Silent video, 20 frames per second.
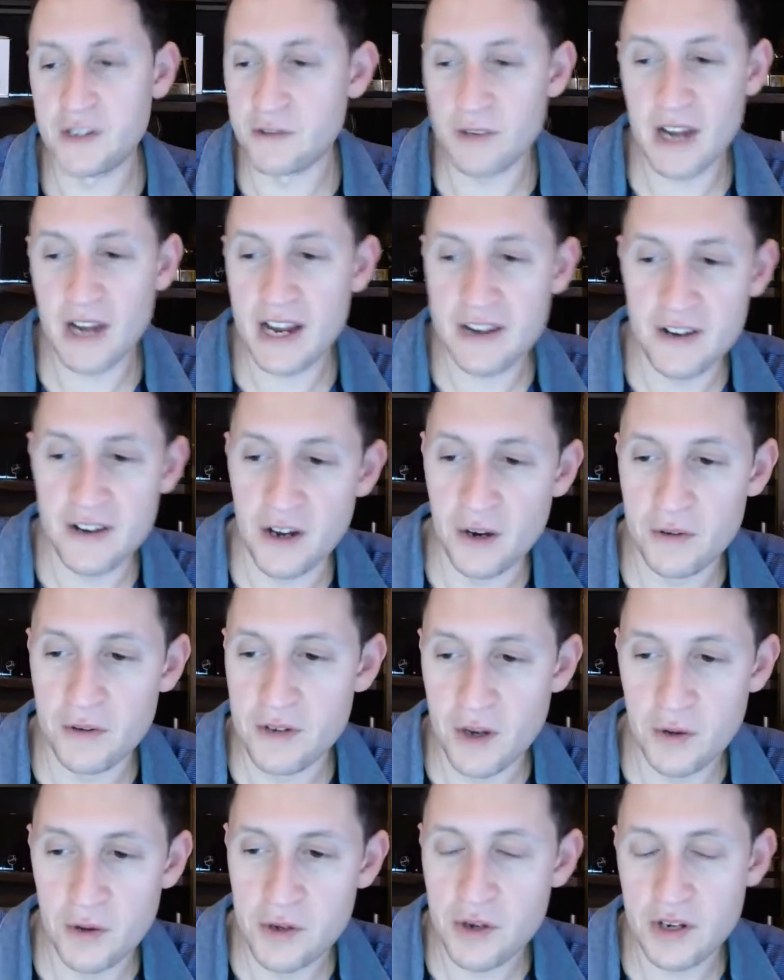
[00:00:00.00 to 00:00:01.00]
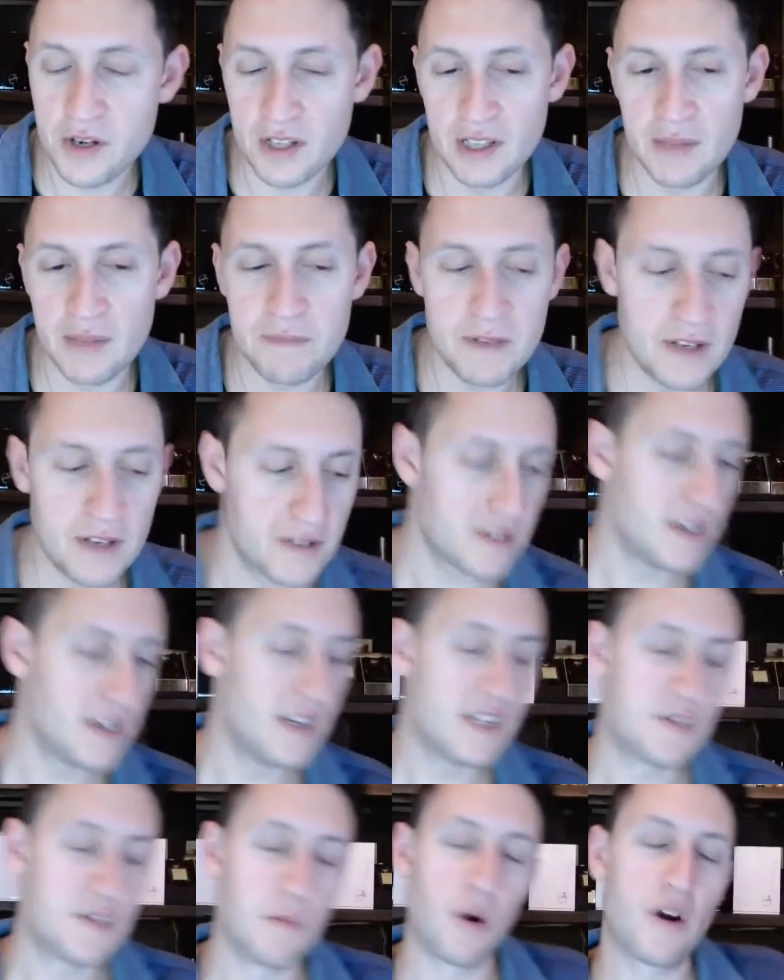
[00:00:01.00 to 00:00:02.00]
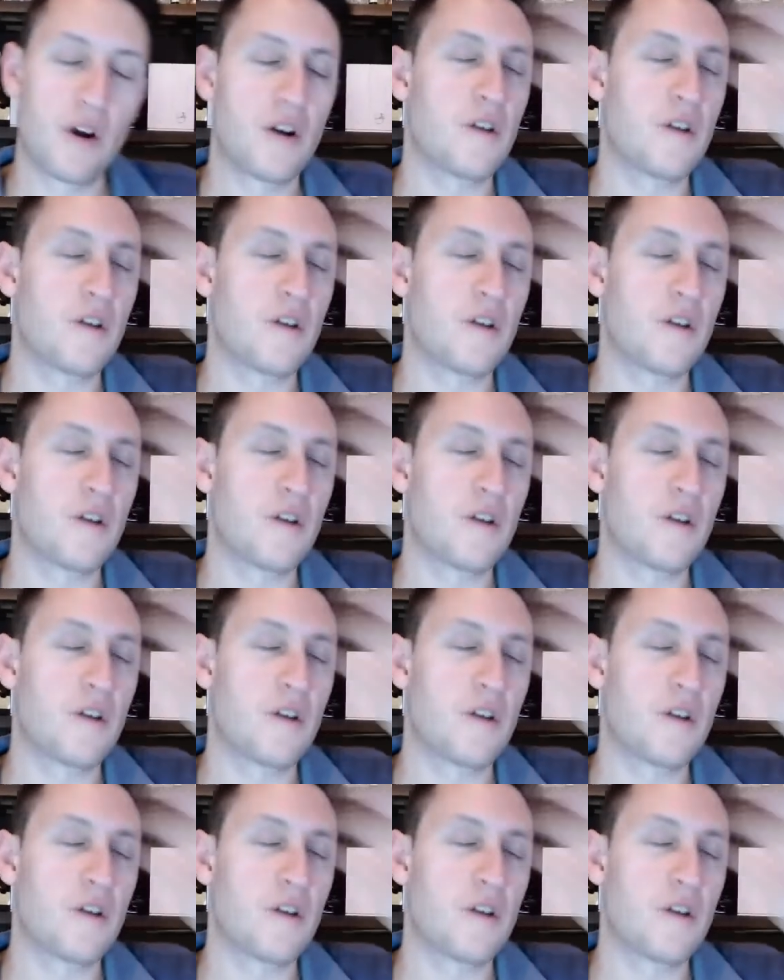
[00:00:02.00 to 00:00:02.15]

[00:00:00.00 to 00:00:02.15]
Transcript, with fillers: You're right. No, no eucalyptus. It's more